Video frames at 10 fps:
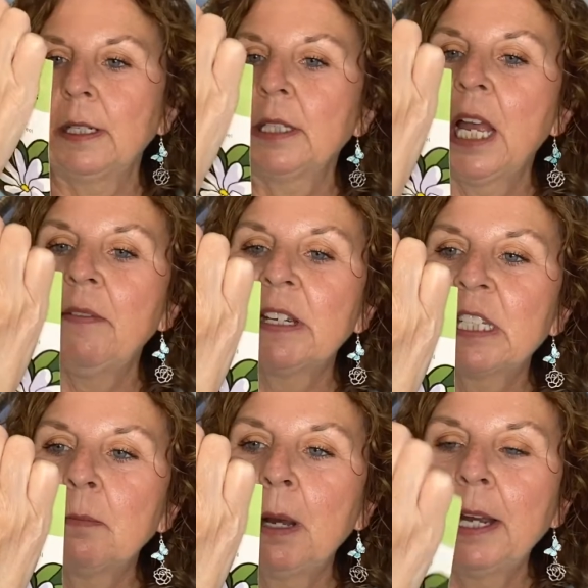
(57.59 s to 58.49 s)
have
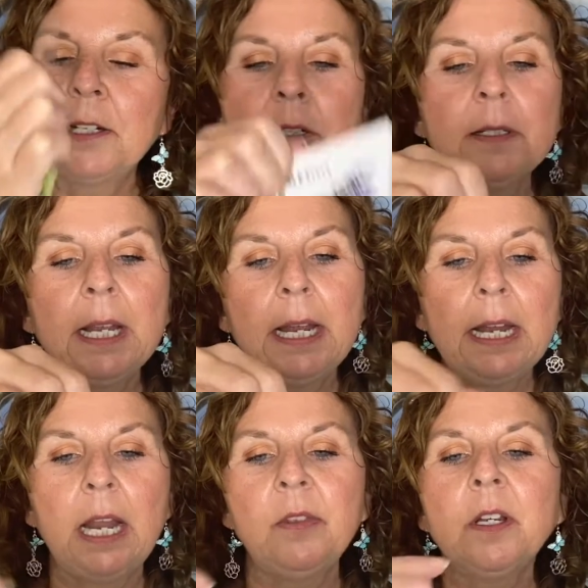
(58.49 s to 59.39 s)
expired.
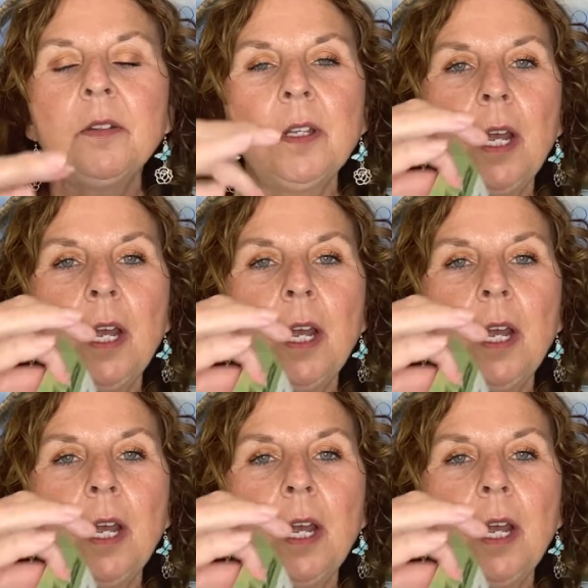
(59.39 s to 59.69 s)
And then on the